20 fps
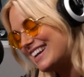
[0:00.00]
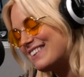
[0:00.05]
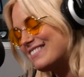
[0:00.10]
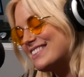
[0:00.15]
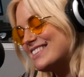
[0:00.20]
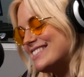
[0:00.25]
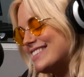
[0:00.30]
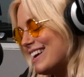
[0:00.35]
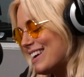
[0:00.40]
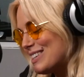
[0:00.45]
it
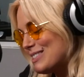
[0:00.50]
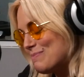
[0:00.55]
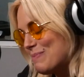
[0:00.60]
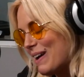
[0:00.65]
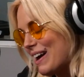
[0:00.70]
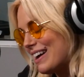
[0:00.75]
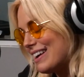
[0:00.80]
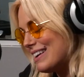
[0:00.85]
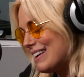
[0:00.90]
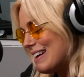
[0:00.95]
never sucks,
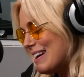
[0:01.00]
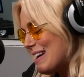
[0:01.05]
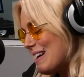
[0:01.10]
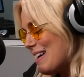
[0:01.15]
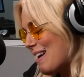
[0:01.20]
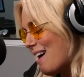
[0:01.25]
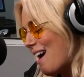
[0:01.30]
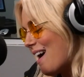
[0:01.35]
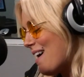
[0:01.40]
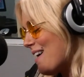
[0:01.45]
but
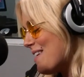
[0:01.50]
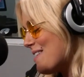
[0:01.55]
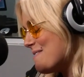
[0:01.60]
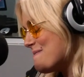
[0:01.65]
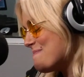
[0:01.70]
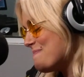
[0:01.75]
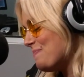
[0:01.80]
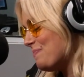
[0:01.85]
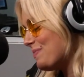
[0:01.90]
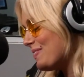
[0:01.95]

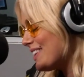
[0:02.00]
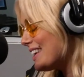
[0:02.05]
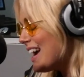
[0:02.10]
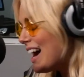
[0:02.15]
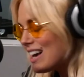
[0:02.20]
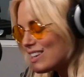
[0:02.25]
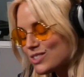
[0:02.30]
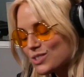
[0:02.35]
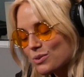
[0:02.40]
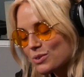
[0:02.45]
um,
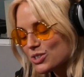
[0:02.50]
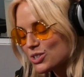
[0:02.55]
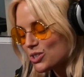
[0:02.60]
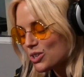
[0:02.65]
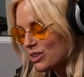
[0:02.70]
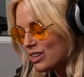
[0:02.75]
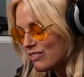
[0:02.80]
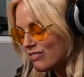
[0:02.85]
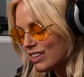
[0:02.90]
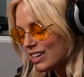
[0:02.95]
yeah. So we're
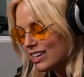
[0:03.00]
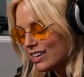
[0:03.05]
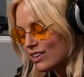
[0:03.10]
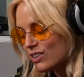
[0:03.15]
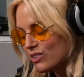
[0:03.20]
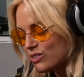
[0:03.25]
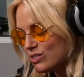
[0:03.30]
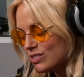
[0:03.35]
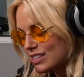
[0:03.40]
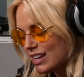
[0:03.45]
shooting
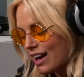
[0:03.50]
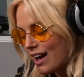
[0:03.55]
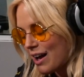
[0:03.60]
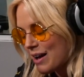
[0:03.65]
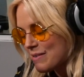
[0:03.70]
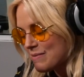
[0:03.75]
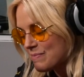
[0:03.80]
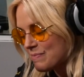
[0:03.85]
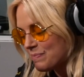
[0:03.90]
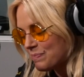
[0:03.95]
videos.
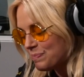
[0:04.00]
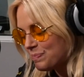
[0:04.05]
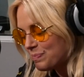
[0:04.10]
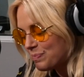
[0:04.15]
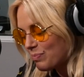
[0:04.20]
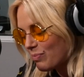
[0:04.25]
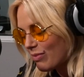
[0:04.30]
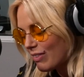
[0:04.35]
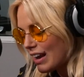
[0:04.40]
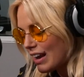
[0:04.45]
Um,
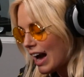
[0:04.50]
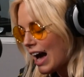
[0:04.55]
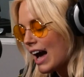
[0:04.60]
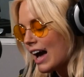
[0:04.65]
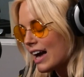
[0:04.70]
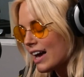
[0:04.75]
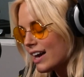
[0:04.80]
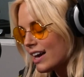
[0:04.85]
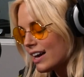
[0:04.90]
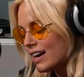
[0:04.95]

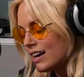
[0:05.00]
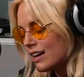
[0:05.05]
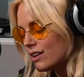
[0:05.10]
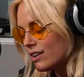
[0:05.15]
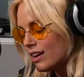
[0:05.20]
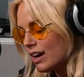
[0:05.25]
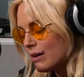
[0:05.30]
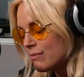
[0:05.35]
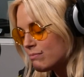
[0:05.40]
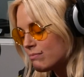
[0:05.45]

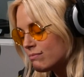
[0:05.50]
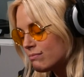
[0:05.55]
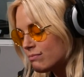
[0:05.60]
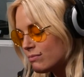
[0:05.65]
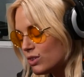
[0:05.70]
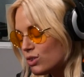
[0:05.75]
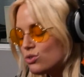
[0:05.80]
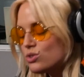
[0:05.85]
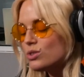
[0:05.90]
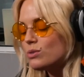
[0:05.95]
I
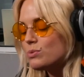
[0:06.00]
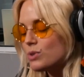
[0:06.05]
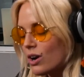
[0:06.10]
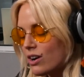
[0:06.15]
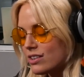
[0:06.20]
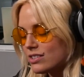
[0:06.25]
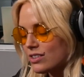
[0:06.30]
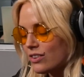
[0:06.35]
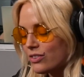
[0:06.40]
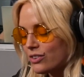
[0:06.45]
am YouTube's
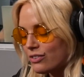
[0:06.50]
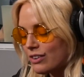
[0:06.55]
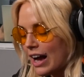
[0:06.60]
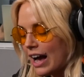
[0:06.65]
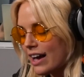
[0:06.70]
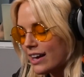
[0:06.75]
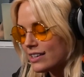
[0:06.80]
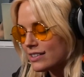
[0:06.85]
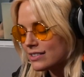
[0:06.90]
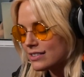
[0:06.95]
Artist on the
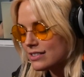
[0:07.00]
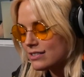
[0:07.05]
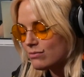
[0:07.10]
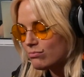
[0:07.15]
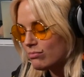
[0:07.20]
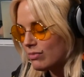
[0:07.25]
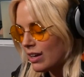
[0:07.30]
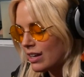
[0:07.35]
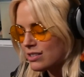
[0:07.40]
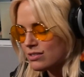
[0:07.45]

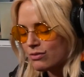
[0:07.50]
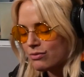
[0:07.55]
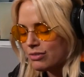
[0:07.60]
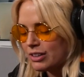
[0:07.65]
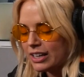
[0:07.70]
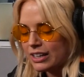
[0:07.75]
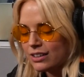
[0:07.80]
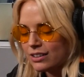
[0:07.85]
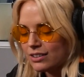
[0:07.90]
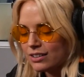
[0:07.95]
Rise as
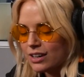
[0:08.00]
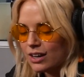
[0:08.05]
of like